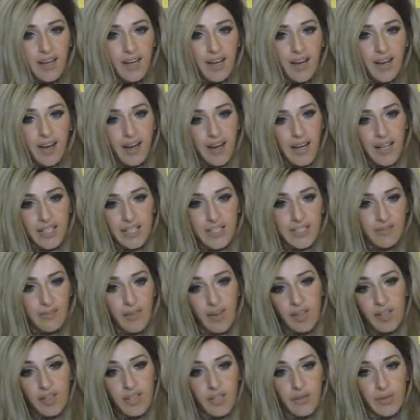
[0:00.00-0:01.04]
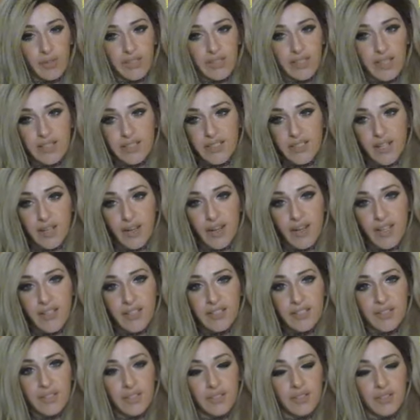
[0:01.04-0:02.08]
I just felt it was necessary
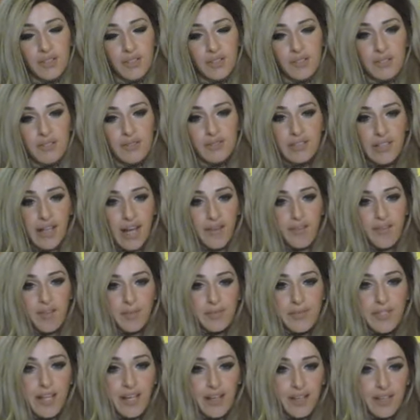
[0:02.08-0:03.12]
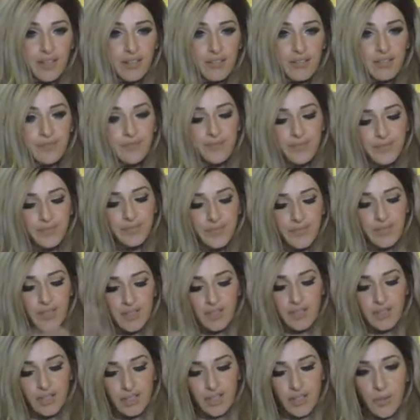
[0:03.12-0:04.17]
to have it up there,
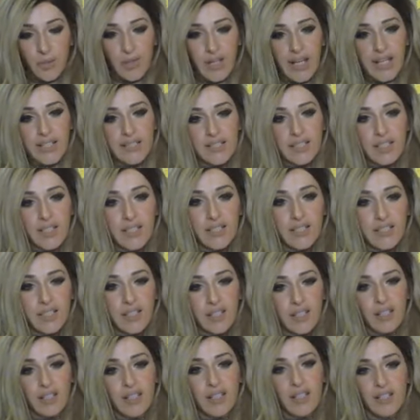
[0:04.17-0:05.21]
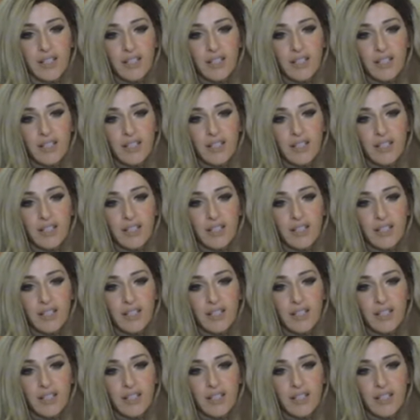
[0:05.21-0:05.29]
showcase it easier.